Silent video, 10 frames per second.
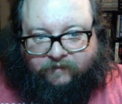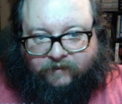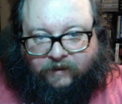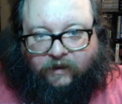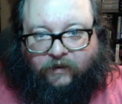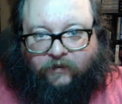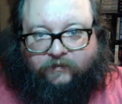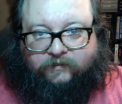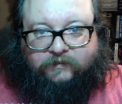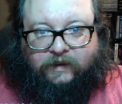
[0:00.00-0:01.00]
Oh,
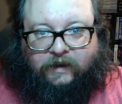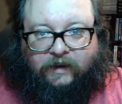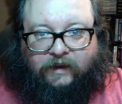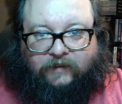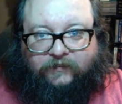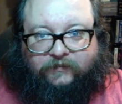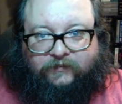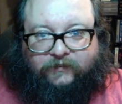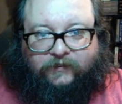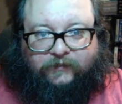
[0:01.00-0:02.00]

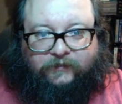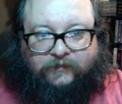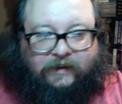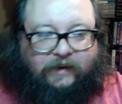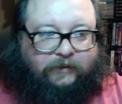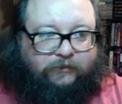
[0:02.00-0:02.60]
we're kind of.